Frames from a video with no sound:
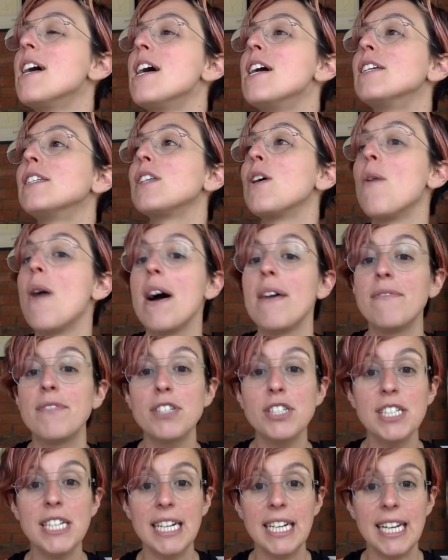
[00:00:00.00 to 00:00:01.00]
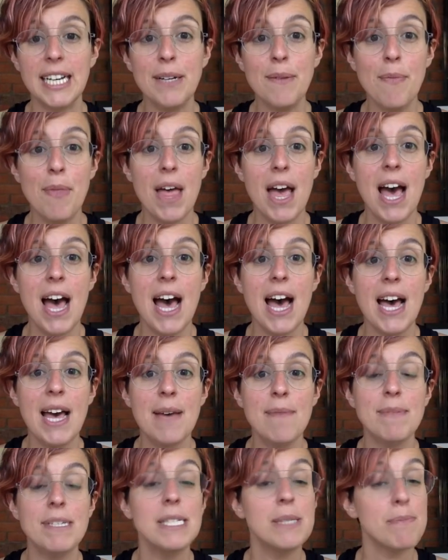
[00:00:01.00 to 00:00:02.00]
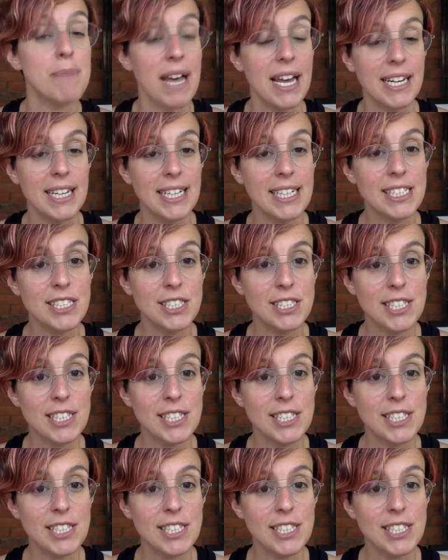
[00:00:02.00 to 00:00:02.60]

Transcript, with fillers: So I'm Virginia, I'm Spanish,